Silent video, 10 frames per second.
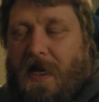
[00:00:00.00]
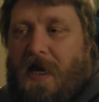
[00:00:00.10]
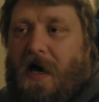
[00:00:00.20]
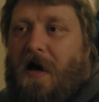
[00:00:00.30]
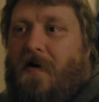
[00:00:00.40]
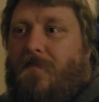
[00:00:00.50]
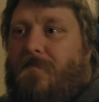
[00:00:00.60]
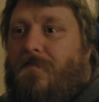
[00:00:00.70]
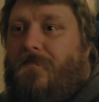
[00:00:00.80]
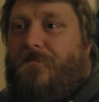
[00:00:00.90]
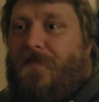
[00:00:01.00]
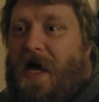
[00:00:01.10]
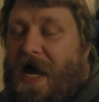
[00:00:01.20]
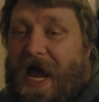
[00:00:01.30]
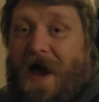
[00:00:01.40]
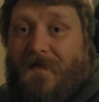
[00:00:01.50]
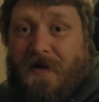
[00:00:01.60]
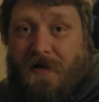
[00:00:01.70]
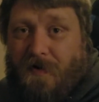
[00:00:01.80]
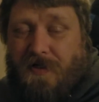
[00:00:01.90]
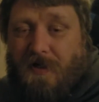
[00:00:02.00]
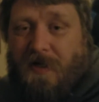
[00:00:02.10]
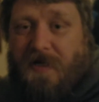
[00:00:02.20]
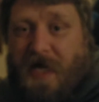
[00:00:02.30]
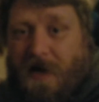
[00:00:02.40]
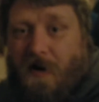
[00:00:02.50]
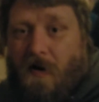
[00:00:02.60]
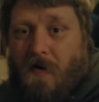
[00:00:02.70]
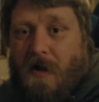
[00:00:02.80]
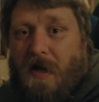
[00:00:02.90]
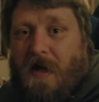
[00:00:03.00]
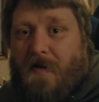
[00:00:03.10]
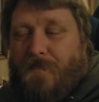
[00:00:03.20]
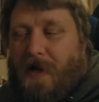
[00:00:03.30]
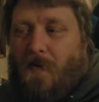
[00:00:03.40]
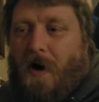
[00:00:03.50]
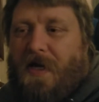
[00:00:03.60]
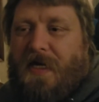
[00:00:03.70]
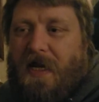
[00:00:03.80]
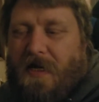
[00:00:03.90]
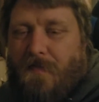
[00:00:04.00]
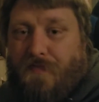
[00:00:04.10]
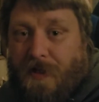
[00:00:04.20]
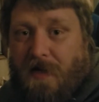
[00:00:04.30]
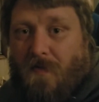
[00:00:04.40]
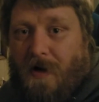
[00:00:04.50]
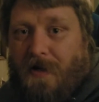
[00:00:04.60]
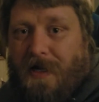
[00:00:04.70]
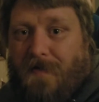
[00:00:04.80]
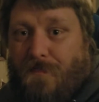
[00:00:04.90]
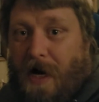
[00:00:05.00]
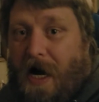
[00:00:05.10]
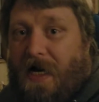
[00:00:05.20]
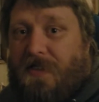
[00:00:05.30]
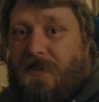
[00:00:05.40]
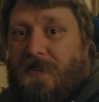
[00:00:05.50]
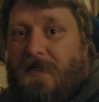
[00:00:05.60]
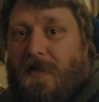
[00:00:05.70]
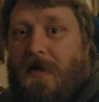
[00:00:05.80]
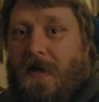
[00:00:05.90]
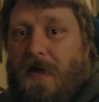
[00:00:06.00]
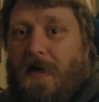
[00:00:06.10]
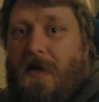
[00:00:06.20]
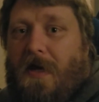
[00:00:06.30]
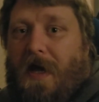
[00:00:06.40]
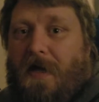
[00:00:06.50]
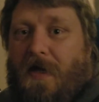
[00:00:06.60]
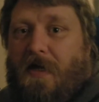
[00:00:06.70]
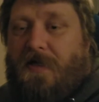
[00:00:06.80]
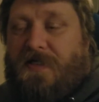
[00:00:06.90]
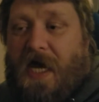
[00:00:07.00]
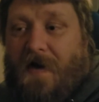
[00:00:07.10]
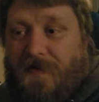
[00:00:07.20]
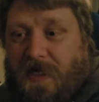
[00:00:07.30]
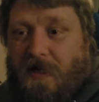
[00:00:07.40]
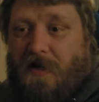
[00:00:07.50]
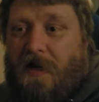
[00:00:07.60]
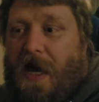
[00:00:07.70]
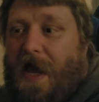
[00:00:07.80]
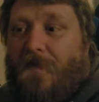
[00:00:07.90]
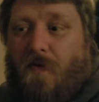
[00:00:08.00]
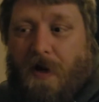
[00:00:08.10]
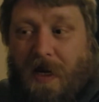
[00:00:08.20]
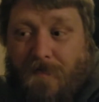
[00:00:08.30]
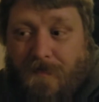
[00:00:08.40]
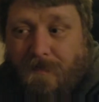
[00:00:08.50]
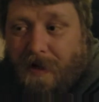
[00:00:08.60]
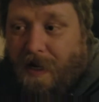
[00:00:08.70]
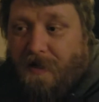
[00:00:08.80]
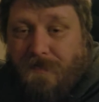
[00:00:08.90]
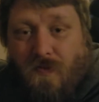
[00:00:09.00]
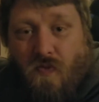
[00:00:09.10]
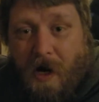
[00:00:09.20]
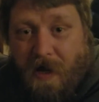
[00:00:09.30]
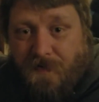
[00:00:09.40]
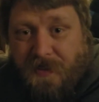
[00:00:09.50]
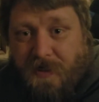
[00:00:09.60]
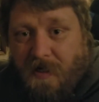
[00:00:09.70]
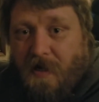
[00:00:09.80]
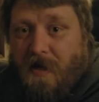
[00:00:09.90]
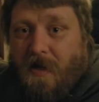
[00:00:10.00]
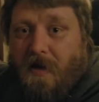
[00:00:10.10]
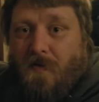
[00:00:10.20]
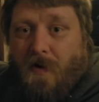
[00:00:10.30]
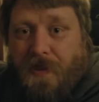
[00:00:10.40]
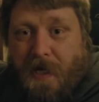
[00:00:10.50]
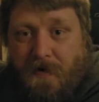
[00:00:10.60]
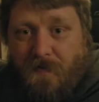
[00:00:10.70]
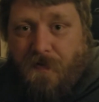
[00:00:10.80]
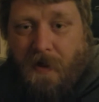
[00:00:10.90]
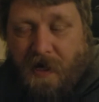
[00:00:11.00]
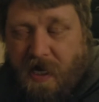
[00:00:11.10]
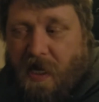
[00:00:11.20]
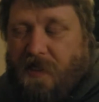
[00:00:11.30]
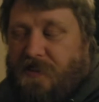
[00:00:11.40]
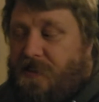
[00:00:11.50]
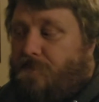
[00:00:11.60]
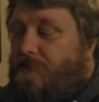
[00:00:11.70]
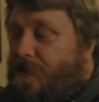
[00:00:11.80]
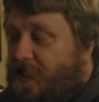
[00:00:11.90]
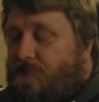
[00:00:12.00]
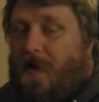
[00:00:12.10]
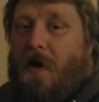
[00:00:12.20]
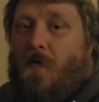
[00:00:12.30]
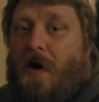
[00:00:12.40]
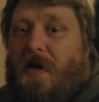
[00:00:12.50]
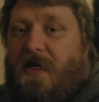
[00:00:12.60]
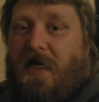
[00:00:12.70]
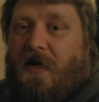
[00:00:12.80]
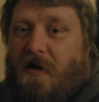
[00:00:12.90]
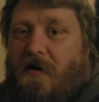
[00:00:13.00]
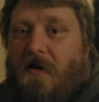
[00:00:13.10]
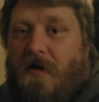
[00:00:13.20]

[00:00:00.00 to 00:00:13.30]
I have an original Nintendo, but I wanted to get a complete one in box to have here. I have one at my wife's with for the kids, but this one I wanted here.